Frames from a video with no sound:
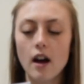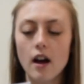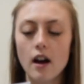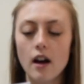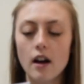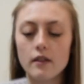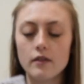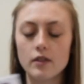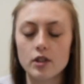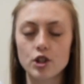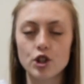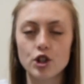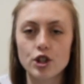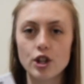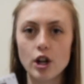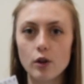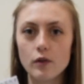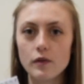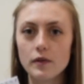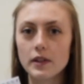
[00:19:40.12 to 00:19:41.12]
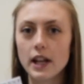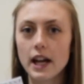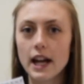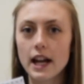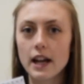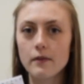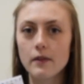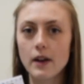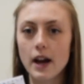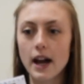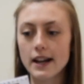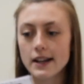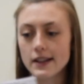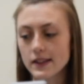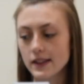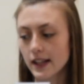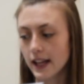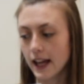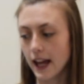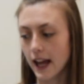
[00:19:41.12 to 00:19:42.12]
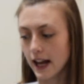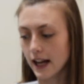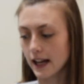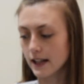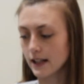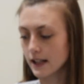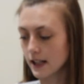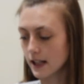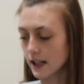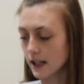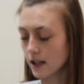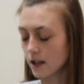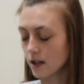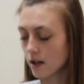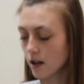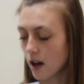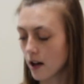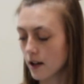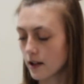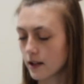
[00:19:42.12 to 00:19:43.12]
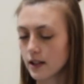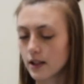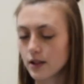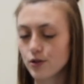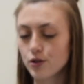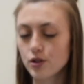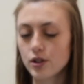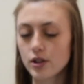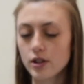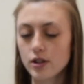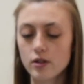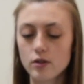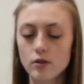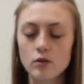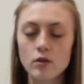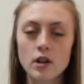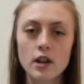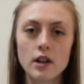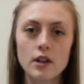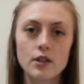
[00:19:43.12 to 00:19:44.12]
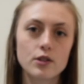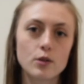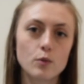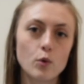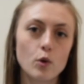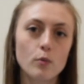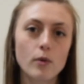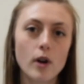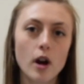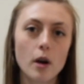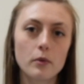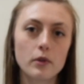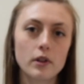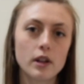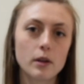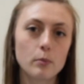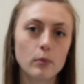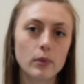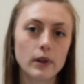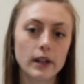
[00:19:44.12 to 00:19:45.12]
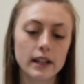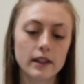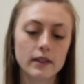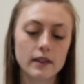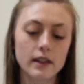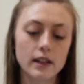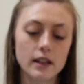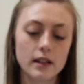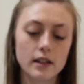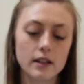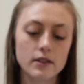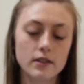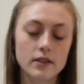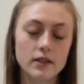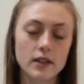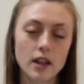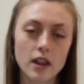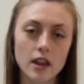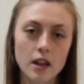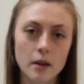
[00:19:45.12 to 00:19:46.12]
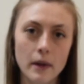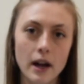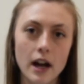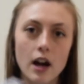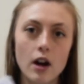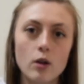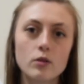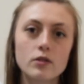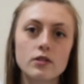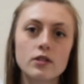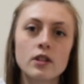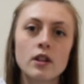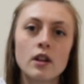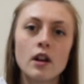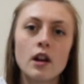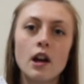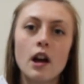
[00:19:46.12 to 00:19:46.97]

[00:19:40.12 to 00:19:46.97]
of a shelf life as the candy onions do, so we'll probably plant these, thin them out.